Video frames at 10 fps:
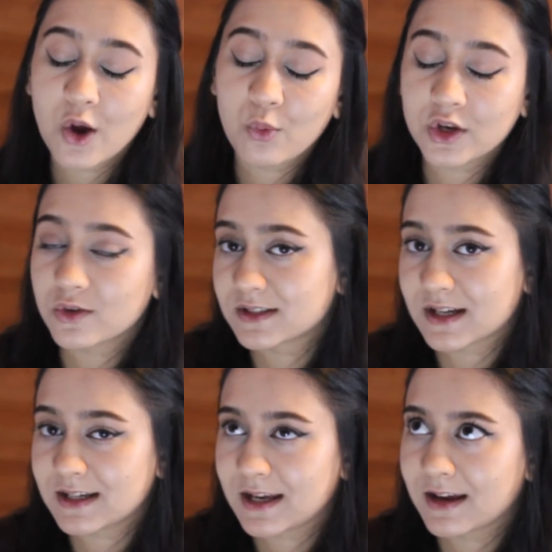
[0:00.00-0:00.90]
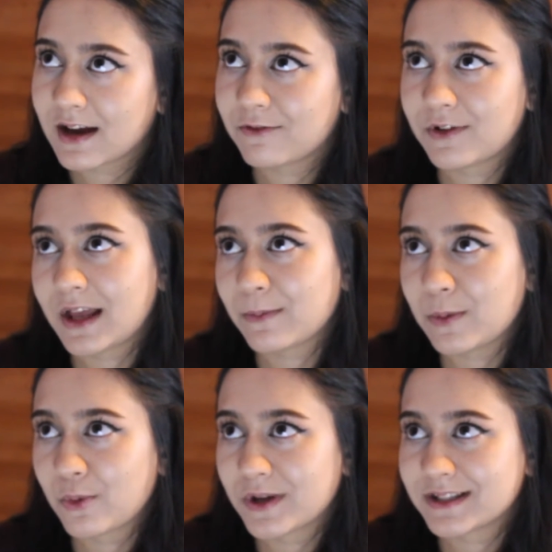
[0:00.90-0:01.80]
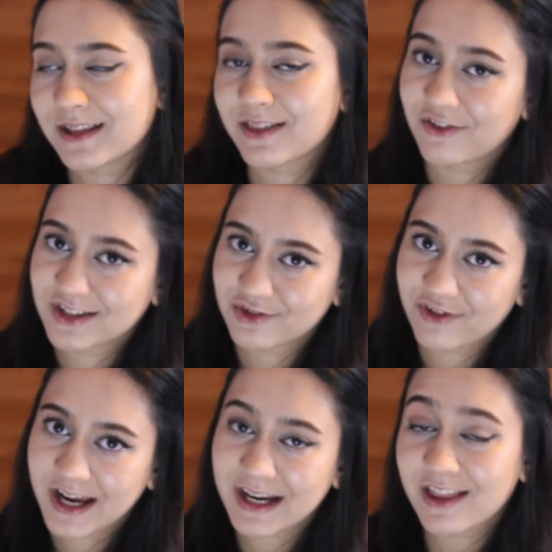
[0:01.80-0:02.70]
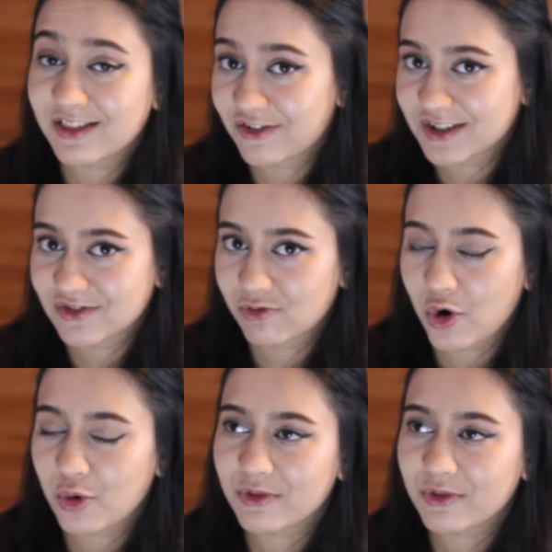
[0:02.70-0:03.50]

When you're studying, I feel like people always think there is a right and there is a wrong,